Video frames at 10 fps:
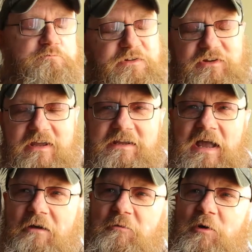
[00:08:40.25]
biscuit and
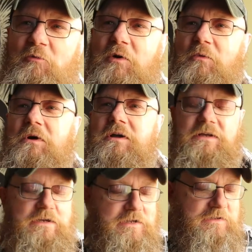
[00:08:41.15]
caramel malt
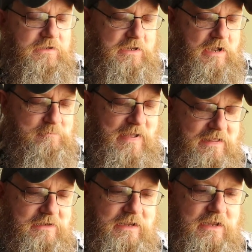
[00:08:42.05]
that come
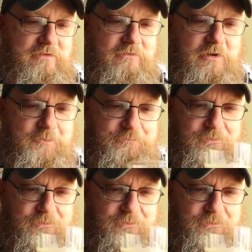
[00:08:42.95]
back at the end of it.